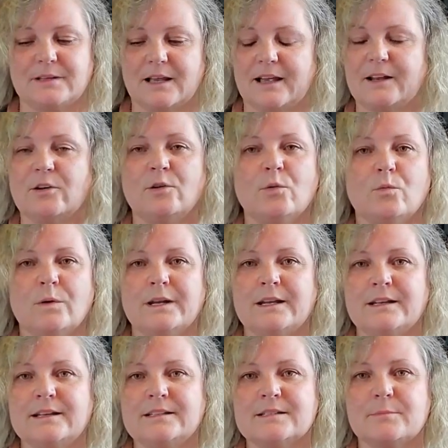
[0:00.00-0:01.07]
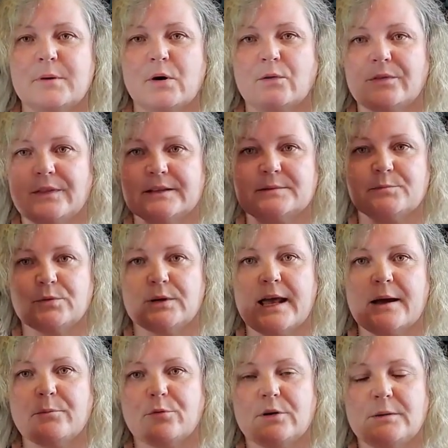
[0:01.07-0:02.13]
I don't know what it is about this
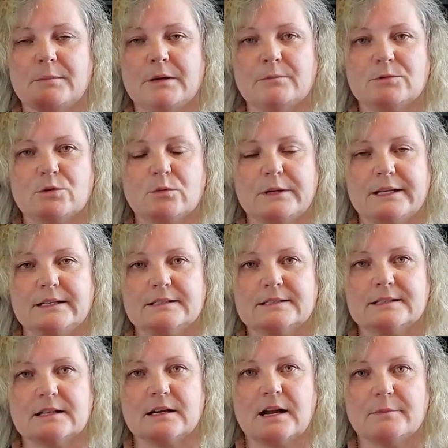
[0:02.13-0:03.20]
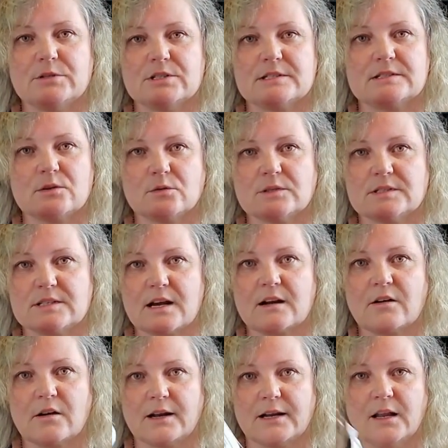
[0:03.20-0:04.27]
Bernat Premium Tweeds that I'm just so stuck
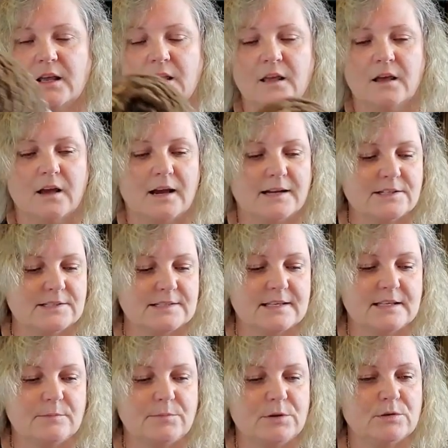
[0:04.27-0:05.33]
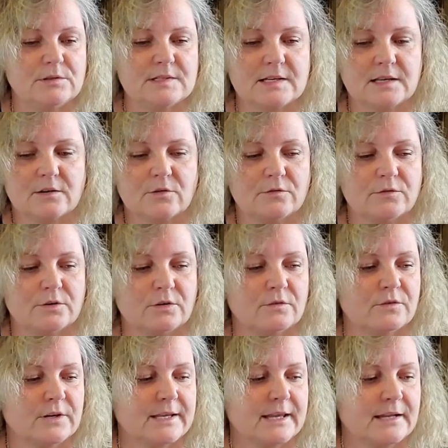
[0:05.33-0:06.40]
on. I just keep using it over and
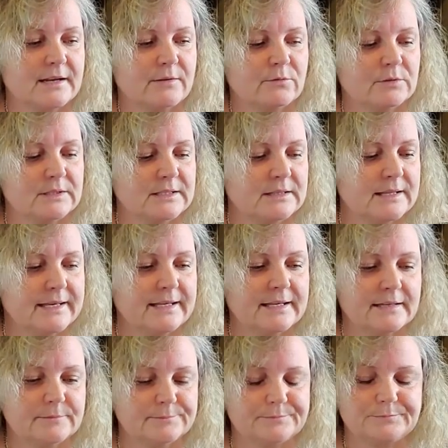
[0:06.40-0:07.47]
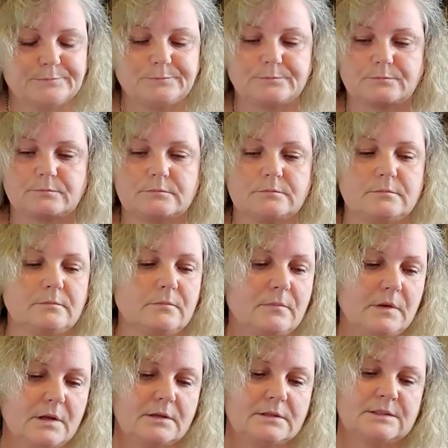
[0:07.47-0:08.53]
over again. I really like it.
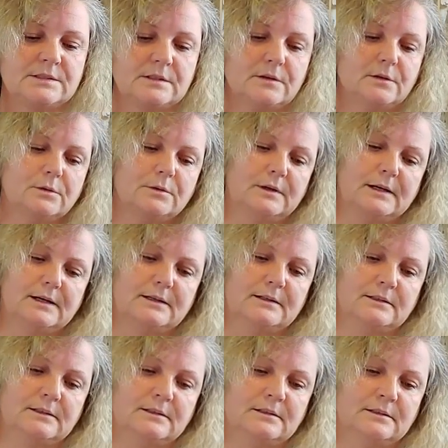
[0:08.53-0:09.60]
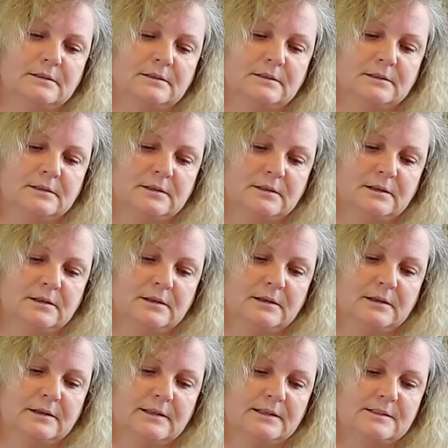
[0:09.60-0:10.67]
So, uh,
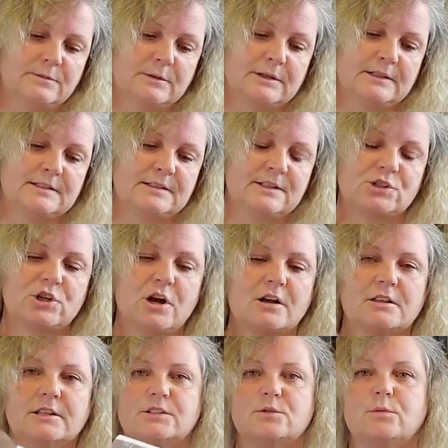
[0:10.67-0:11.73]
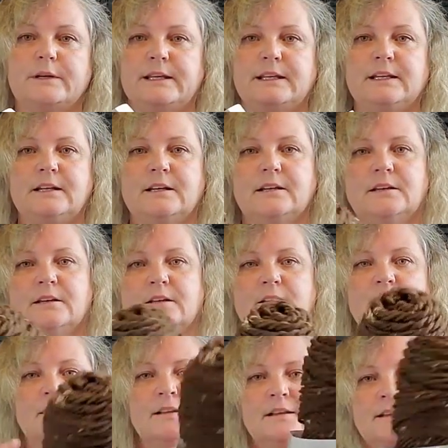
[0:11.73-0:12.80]
this one is the chocolate tweed
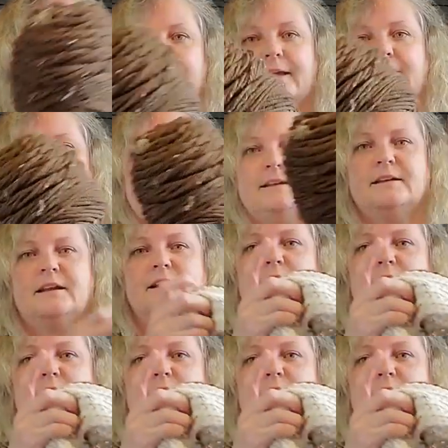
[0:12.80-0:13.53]
and I